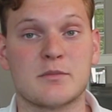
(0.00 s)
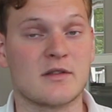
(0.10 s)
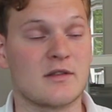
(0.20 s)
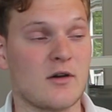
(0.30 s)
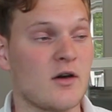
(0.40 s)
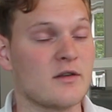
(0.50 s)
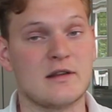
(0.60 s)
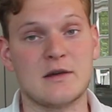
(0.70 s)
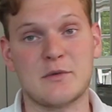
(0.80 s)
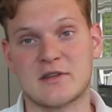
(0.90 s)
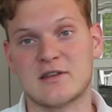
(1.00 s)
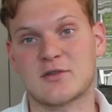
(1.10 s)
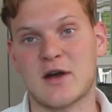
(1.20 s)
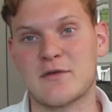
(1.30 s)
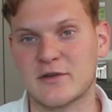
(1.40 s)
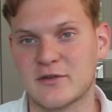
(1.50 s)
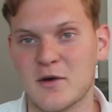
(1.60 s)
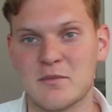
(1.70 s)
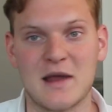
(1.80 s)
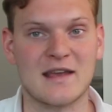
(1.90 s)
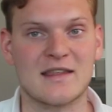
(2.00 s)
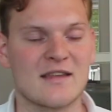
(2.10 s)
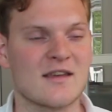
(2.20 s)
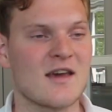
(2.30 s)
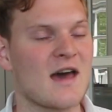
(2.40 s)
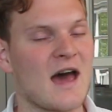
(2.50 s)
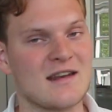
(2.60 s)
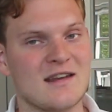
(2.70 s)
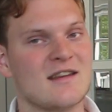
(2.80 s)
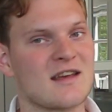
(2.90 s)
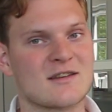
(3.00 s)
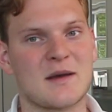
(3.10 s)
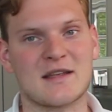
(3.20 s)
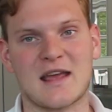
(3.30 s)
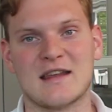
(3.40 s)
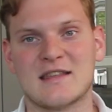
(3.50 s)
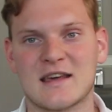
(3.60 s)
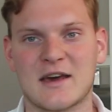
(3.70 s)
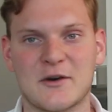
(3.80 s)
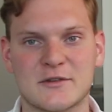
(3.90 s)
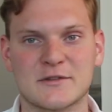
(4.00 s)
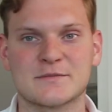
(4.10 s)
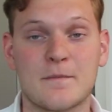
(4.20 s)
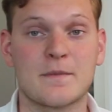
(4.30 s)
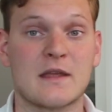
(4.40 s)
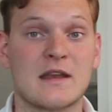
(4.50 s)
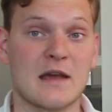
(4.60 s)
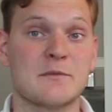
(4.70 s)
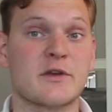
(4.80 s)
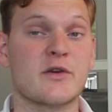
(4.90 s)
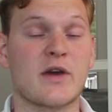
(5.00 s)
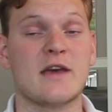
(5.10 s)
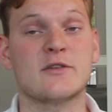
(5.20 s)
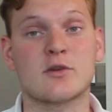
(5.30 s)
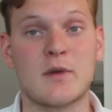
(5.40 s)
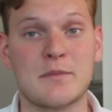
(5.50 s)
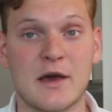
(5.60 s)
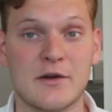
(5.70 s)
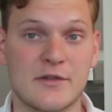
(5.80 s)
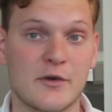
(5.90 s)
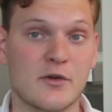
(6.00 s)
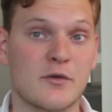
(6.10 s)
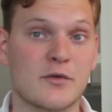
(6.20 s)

but honestly with this traffic drop like that, I didn't expect anything else. Then the Amazon UK store made me a total